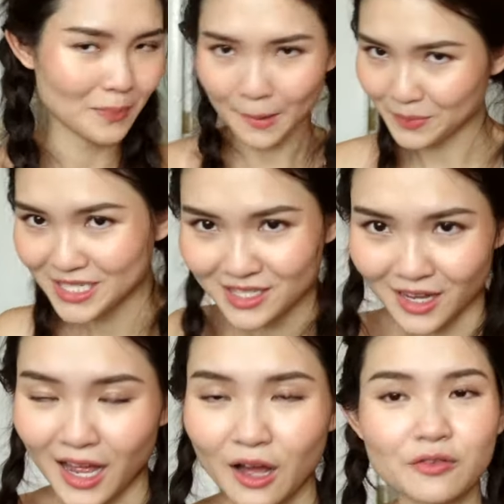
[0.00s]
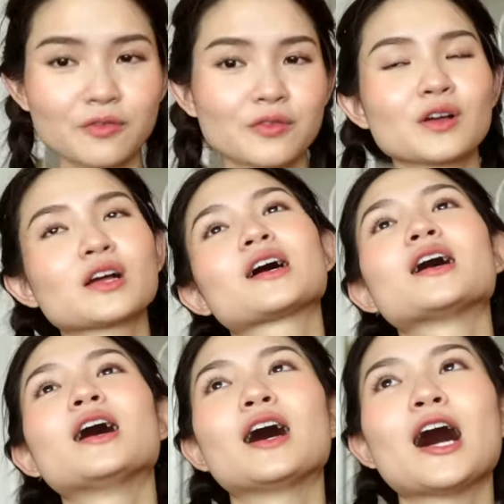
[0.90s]
puppy stuff
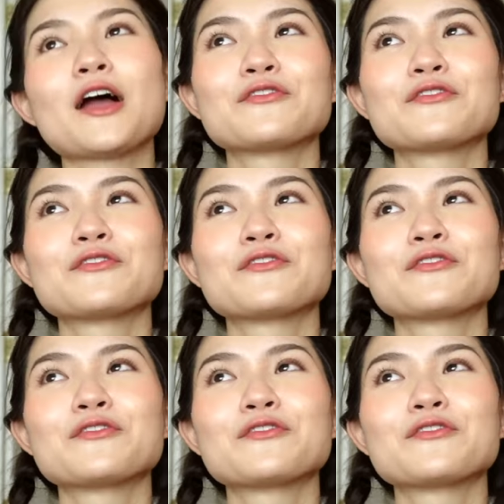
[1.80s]
uh,